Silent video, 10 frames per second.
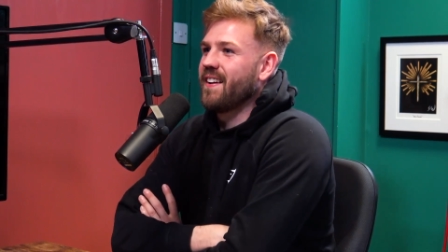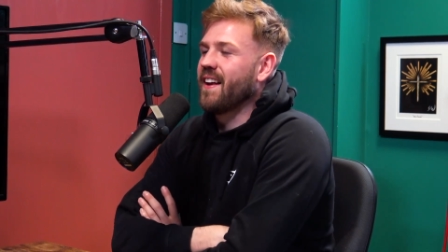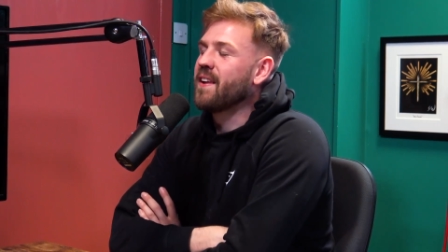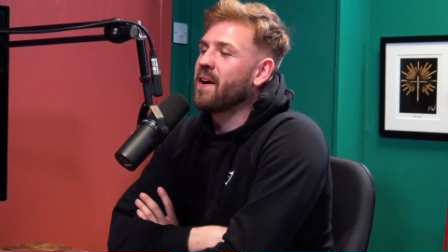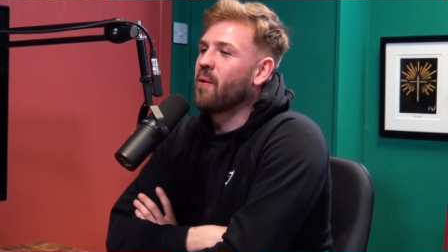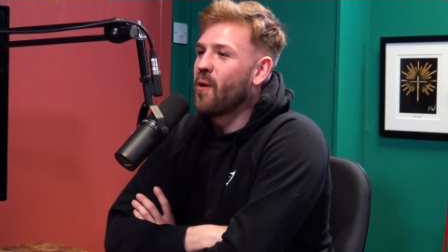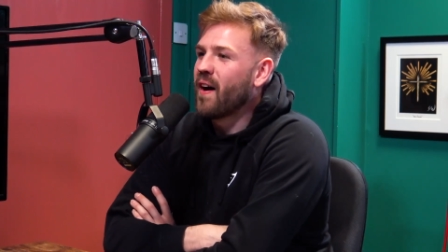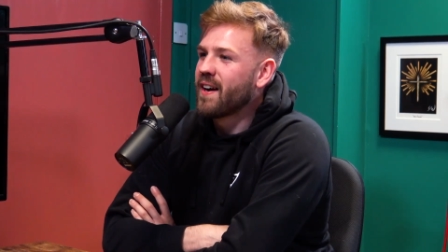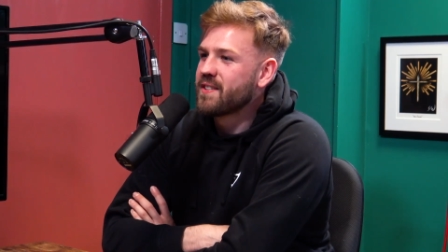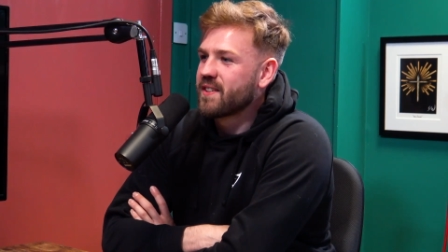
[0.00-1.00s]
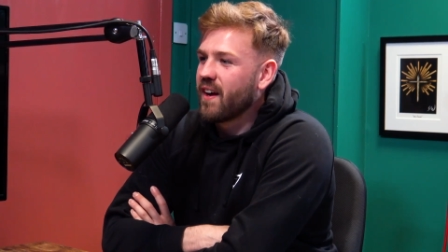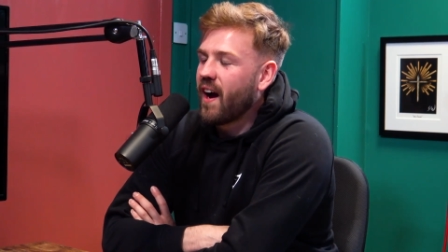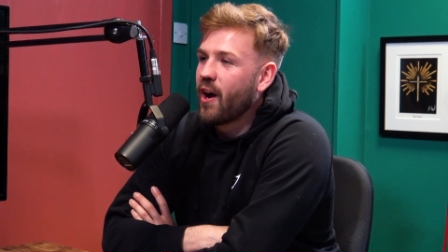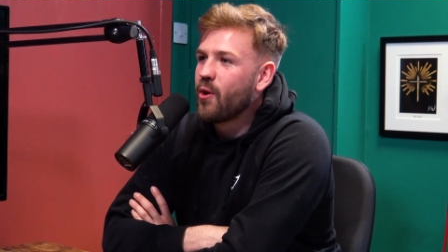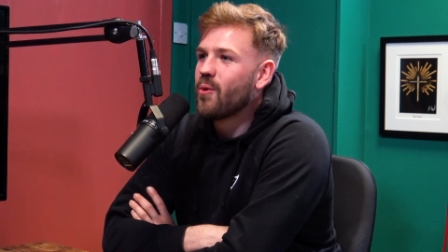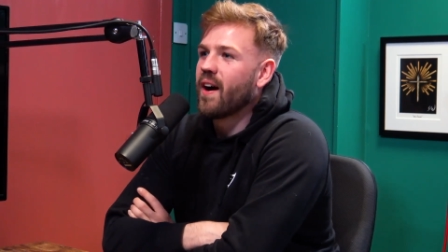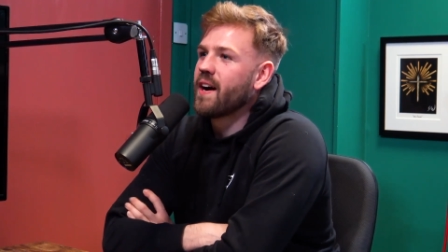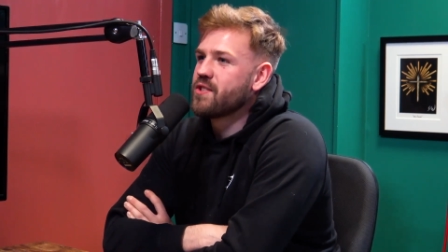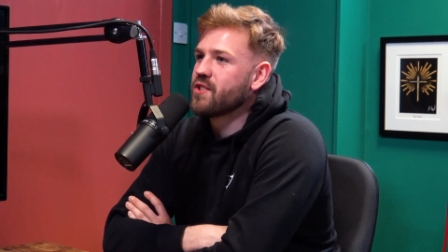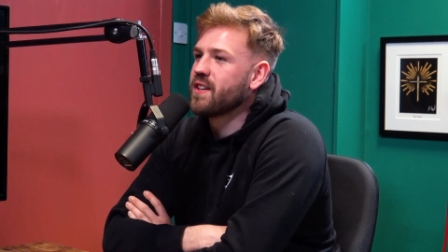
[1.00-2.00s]
And I want to ask how that
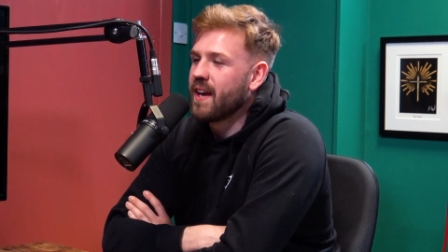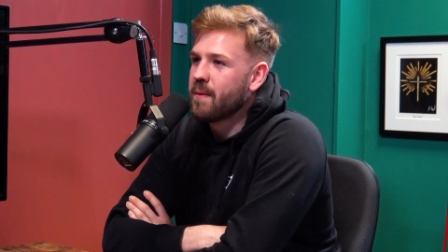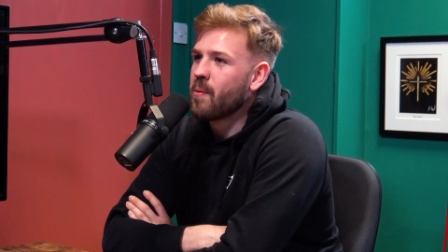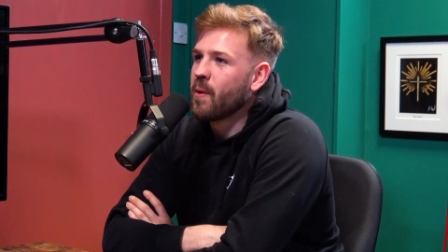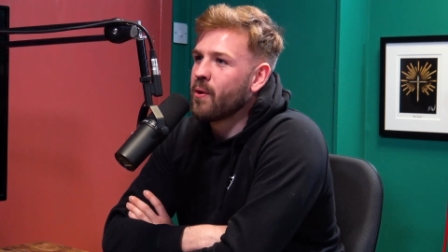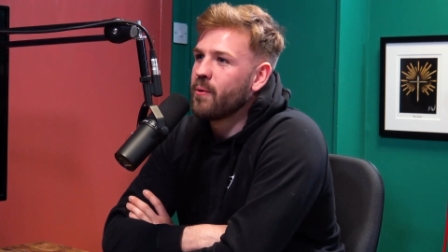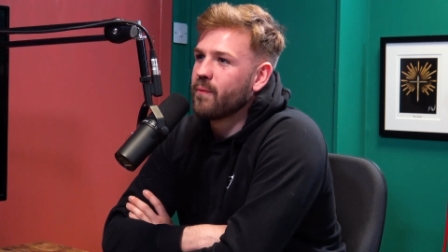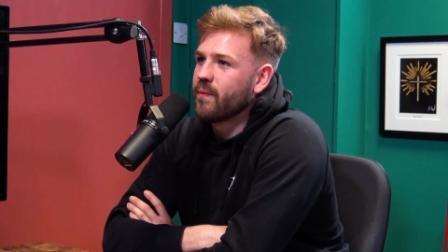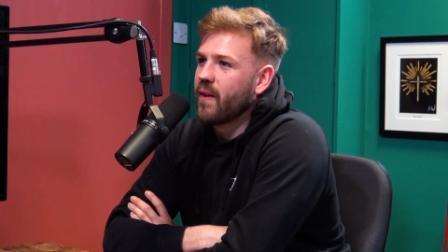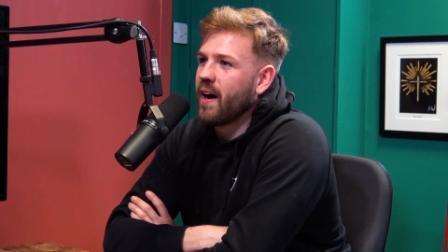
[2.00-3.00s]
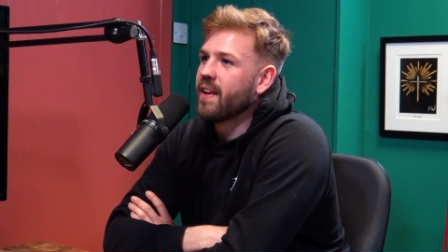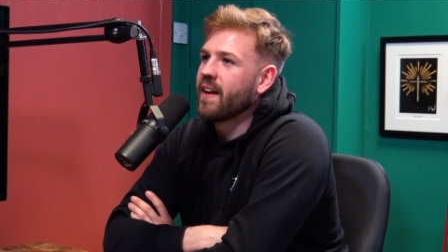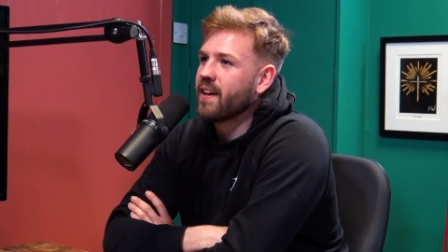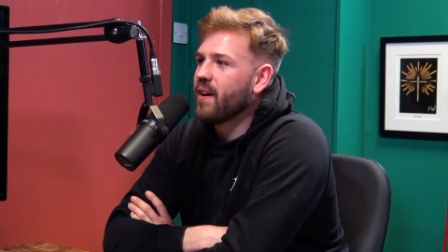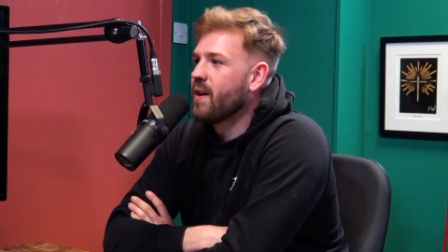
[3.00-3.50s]
actually came about, and like,